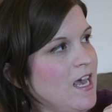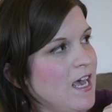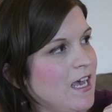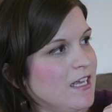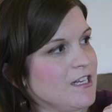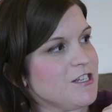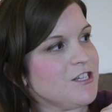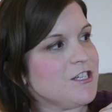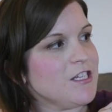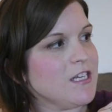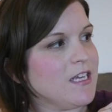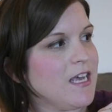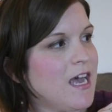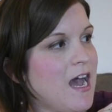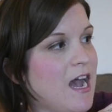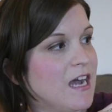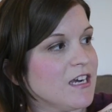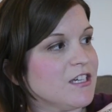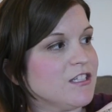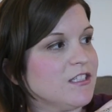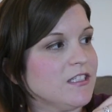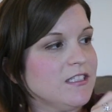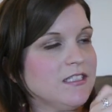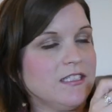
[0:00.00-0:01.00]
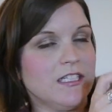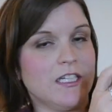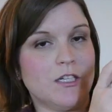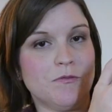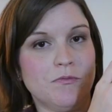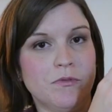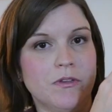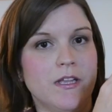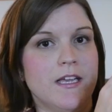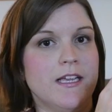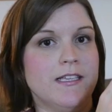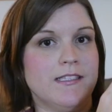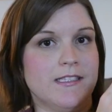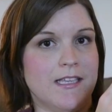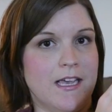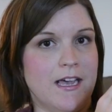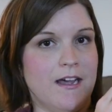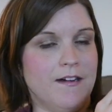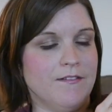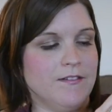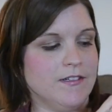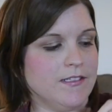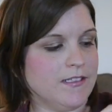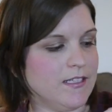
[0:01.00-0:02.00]
and she actually did place
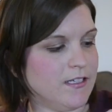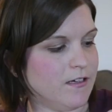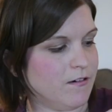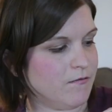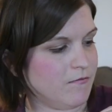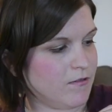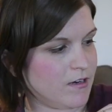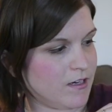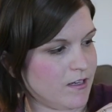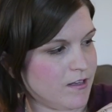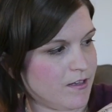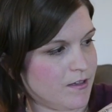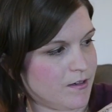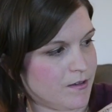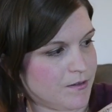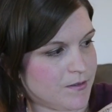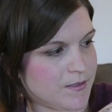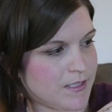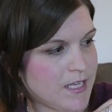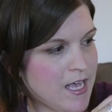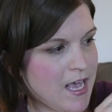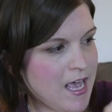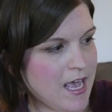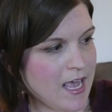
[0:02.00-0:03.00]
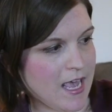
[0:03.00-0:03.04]
every single one of those,